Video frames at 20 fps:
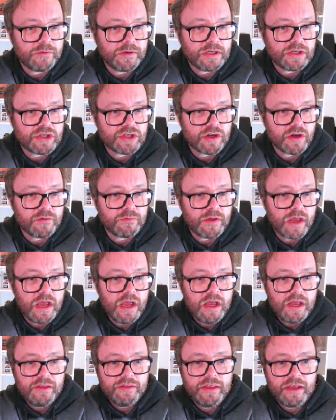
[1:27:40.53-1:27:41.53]
finish off.
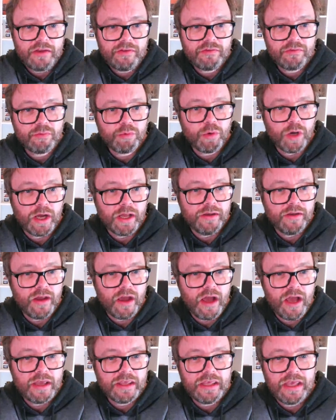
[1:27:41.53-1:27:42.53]
This one,
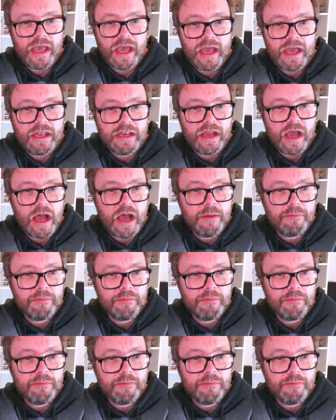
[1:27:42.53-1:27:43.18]
again,